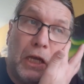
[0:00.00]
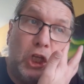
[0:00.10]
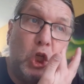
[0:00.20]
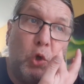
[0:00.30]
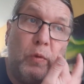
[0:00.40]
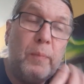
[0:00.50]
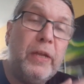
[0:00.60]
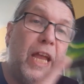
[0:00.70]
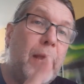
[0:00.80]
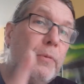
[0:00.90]
you will
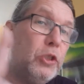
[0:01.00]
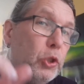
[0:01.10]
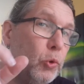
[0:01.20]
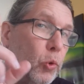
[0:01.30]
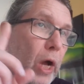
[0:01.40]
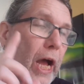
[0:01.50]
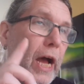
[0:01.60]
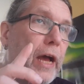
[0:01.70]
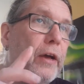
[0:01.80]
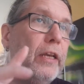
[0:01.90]
be able to
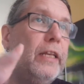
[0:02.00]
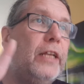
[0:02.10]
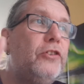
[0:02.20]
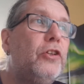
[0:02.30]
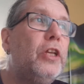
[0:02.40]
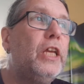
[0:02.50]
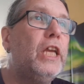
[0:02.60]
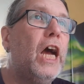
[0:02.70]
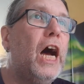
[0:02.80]
literally